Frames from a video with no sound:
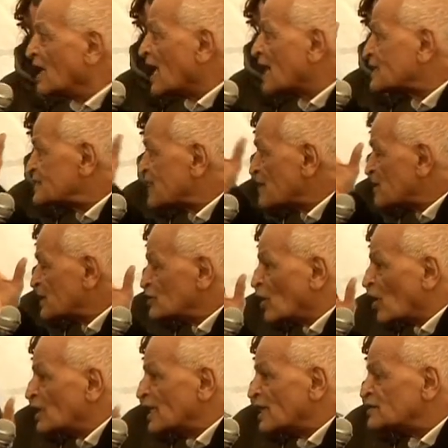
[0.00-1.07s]
uh, academic
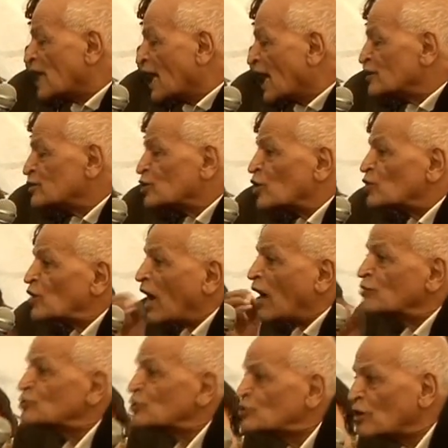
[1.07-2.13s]
knowledge and you don't know
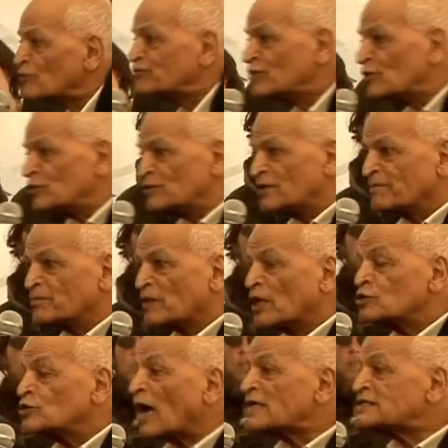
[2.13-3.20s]
how to grow food?
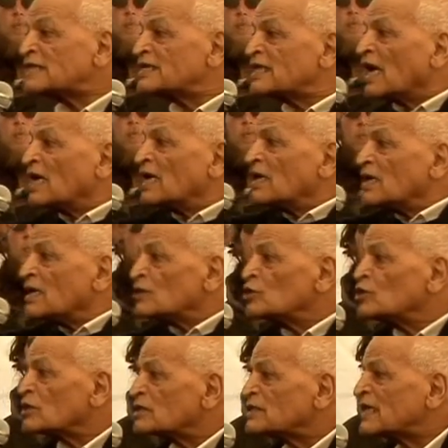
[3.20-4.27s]
So I said,
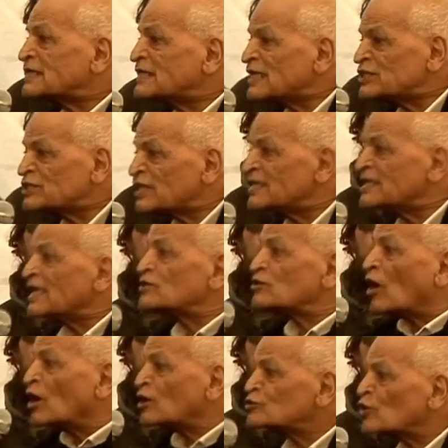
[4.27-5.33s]
the kitchen is
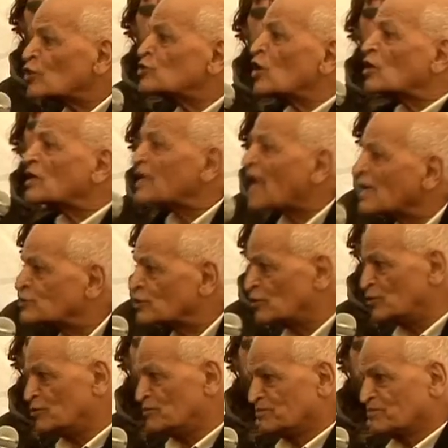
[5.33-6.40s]
also your
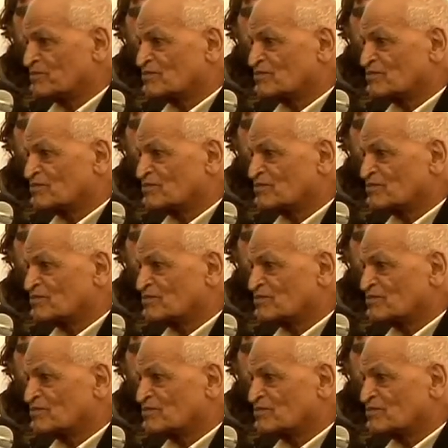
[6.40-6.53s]
classroom.